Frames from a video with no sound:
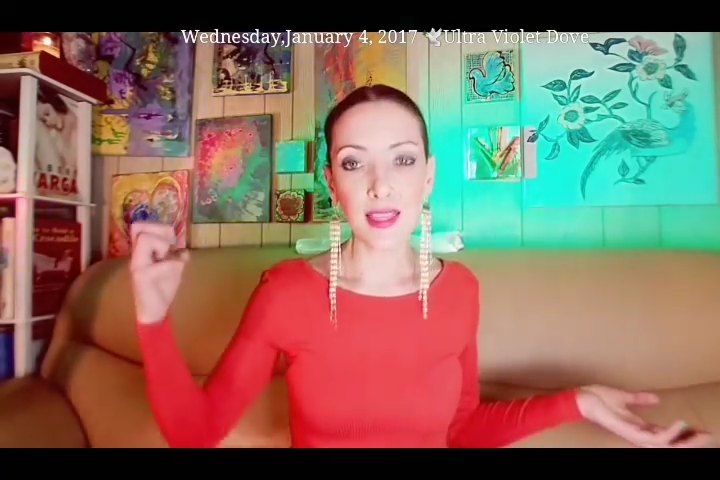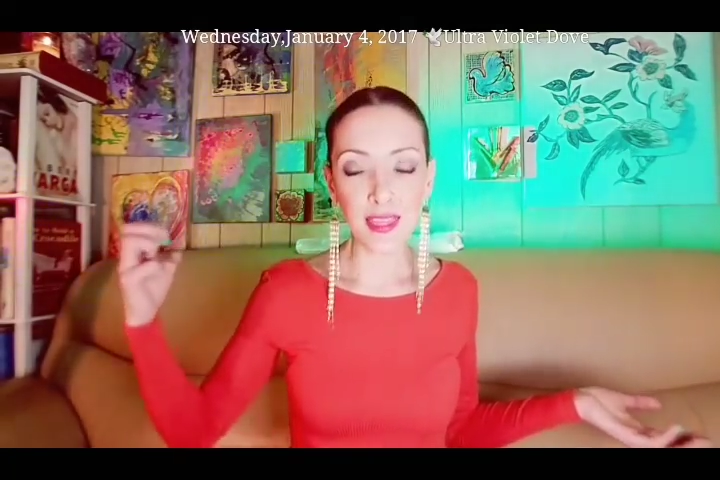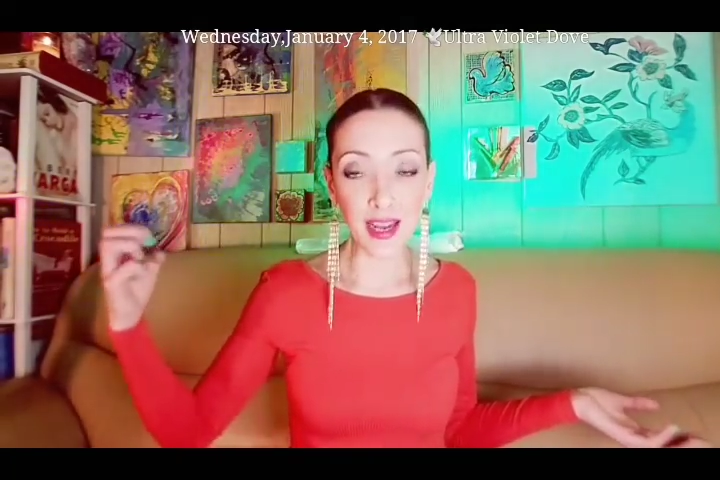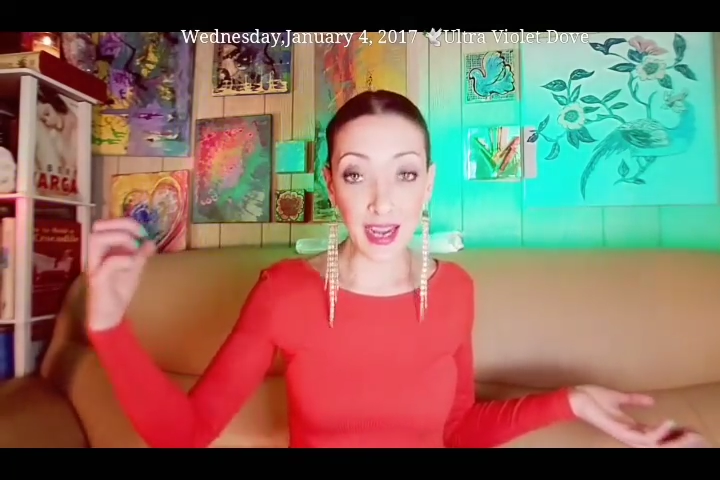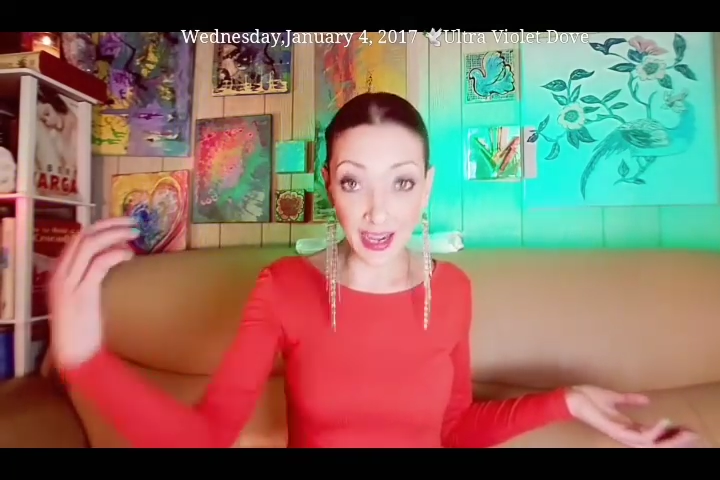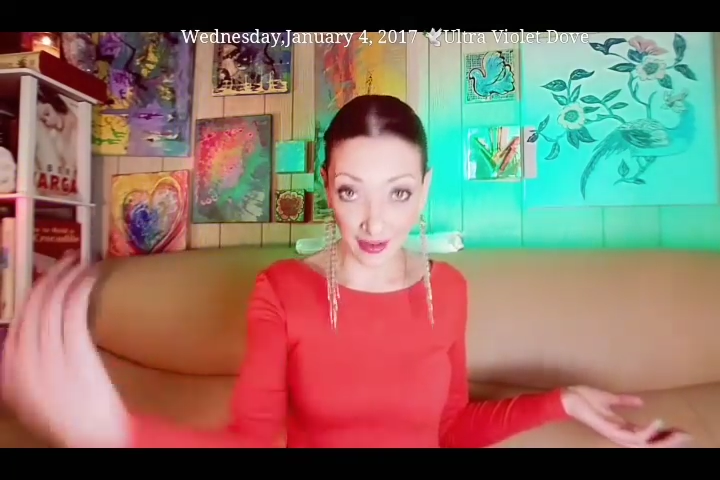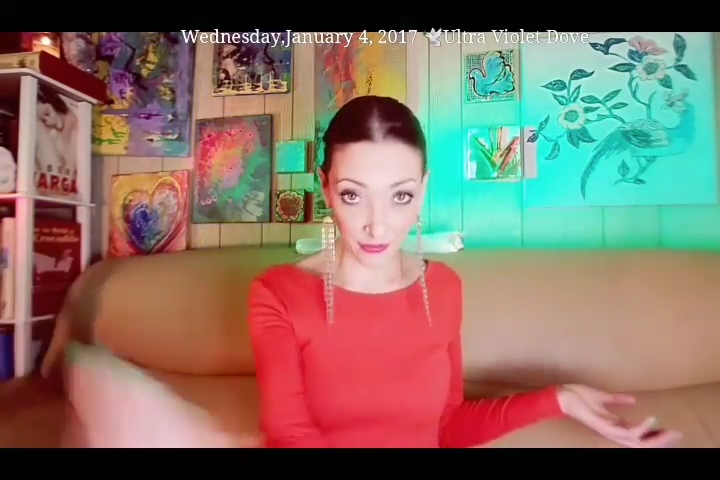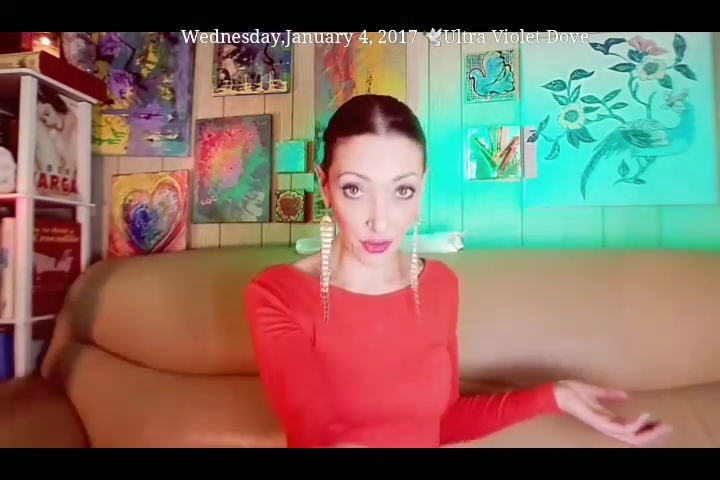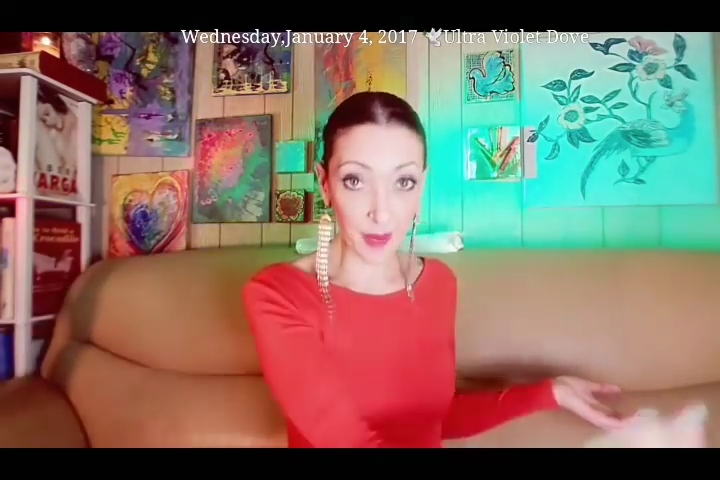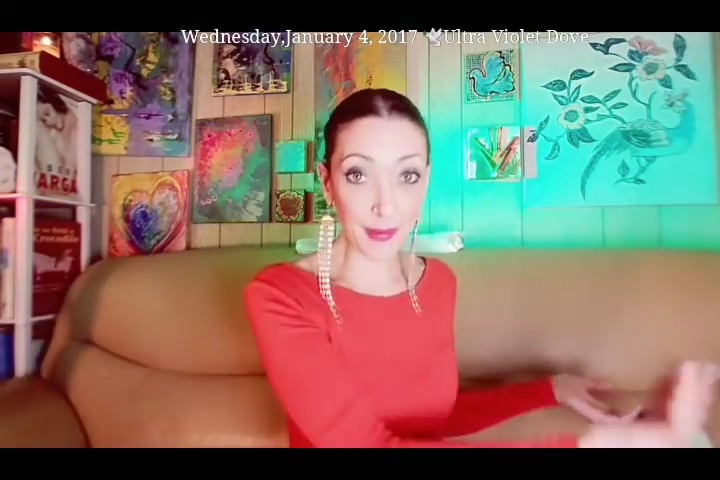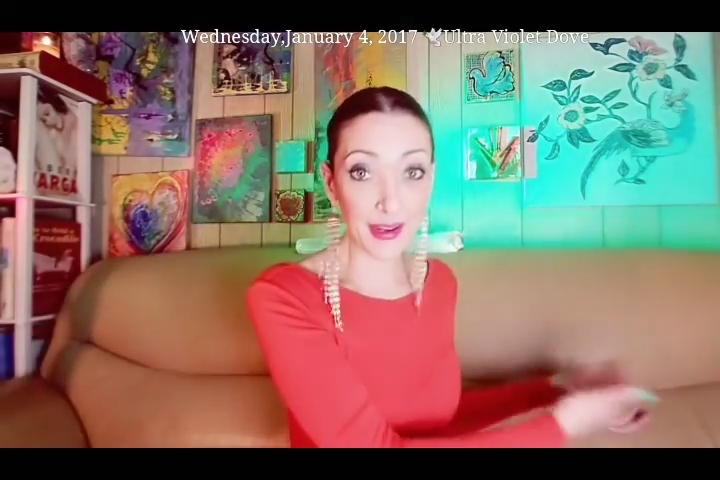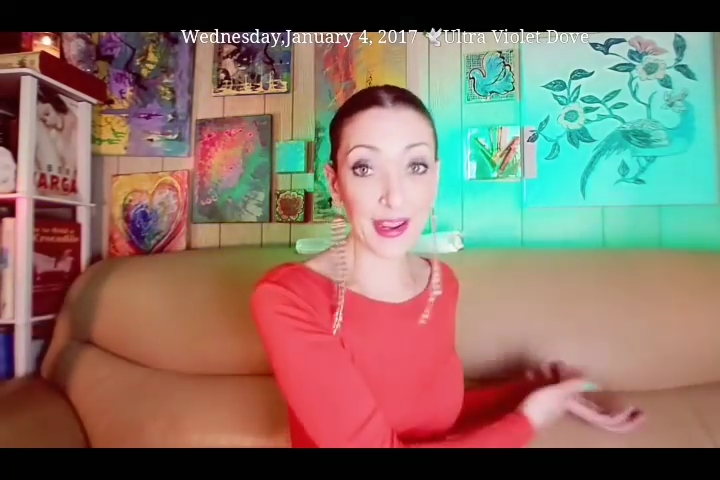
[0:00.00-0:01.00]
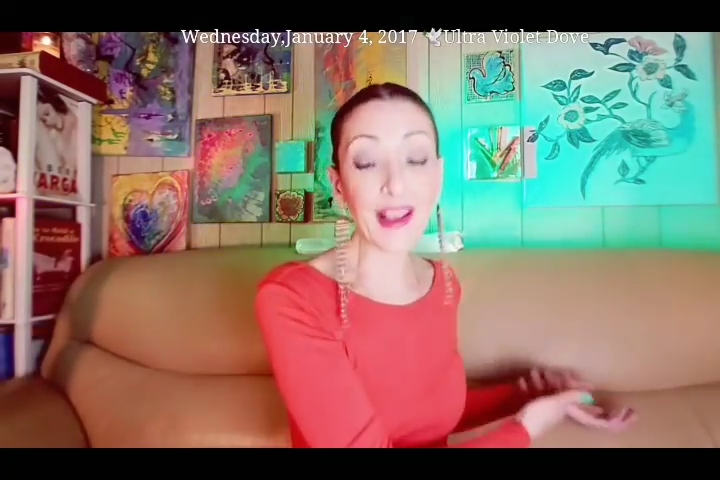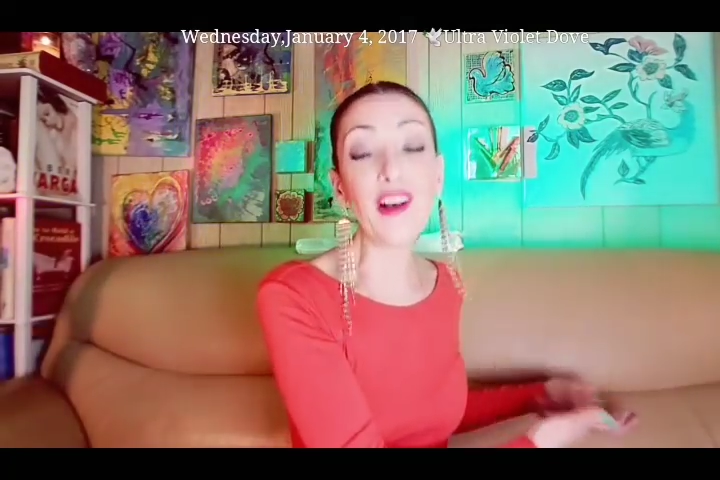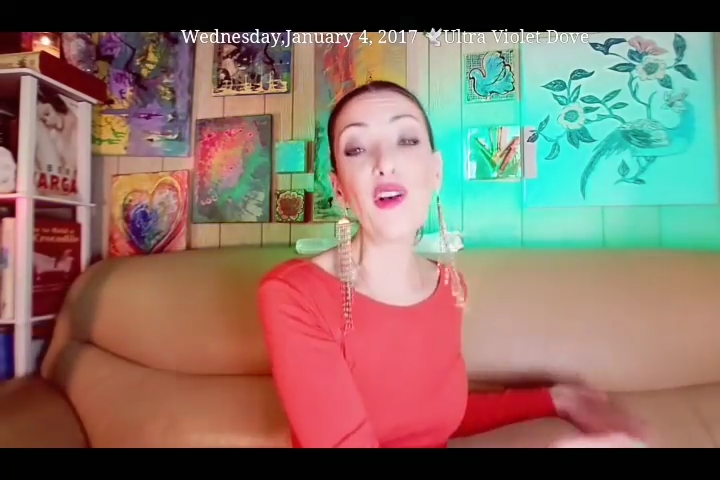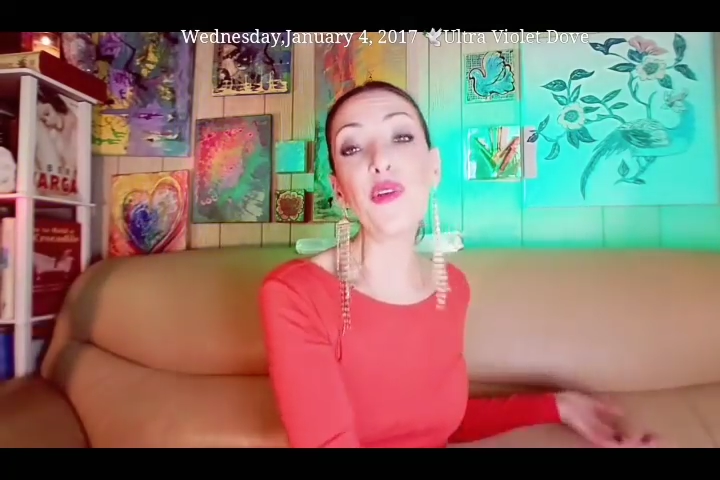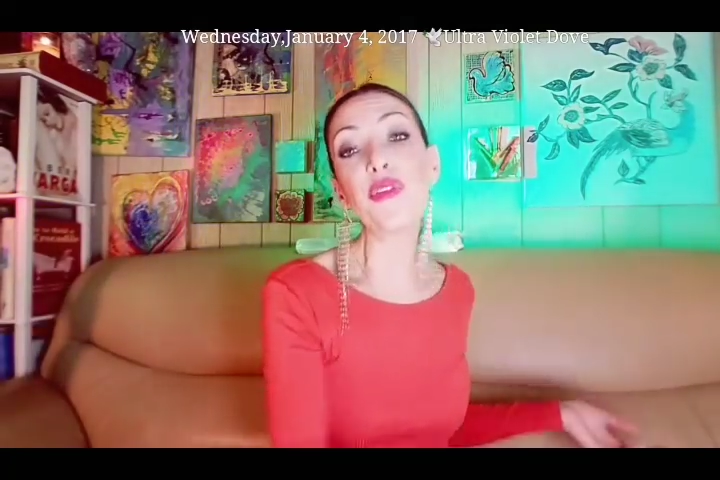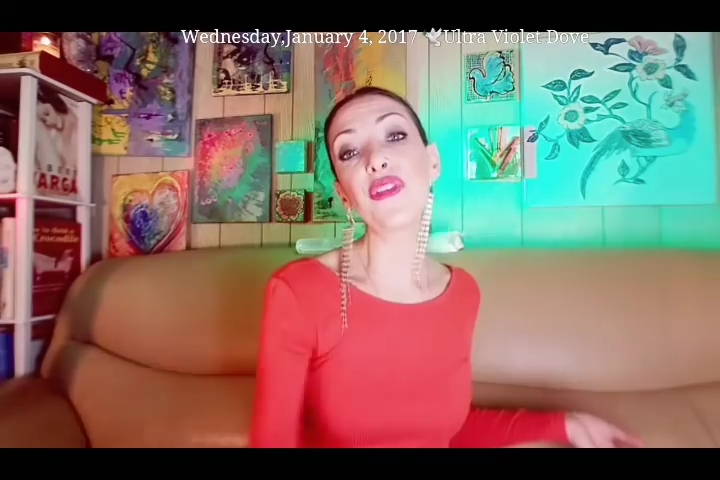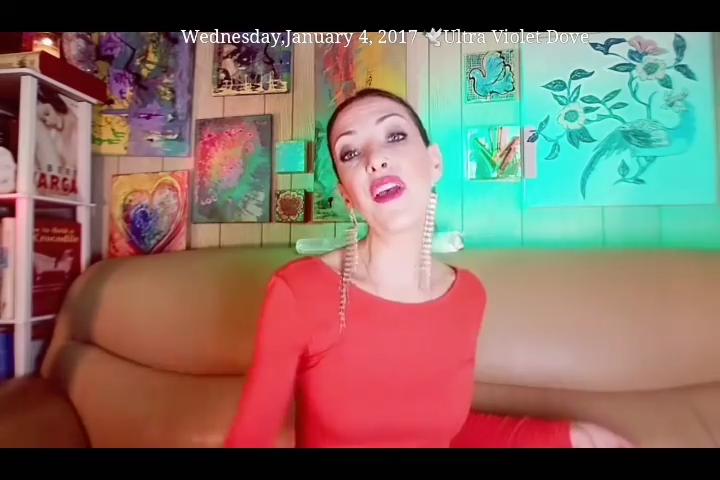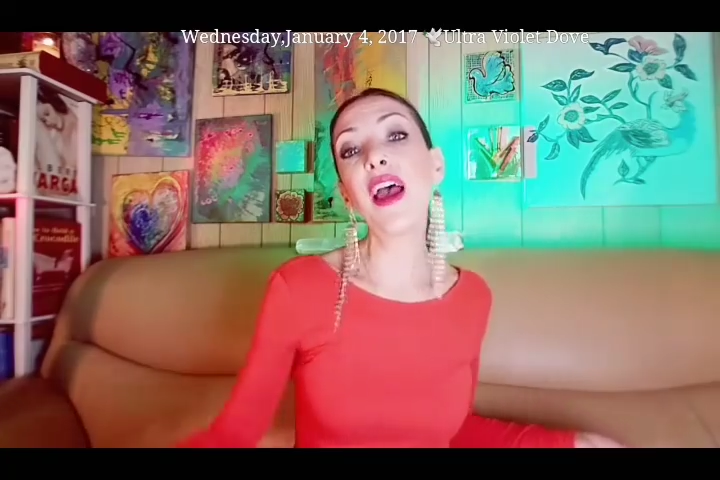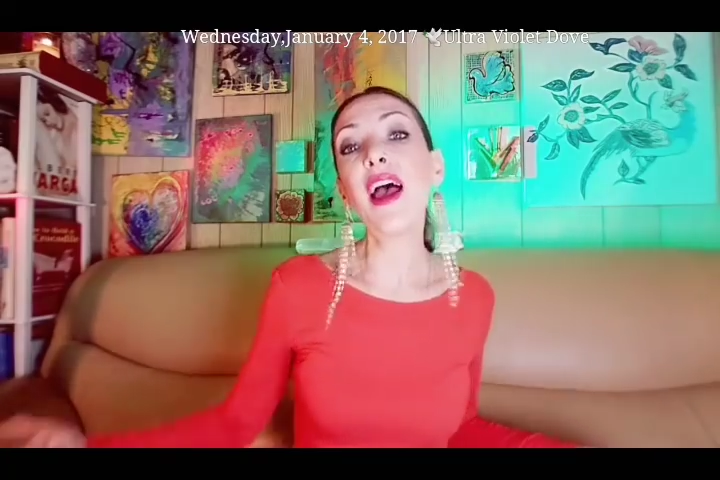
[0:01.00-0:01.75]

that everybody else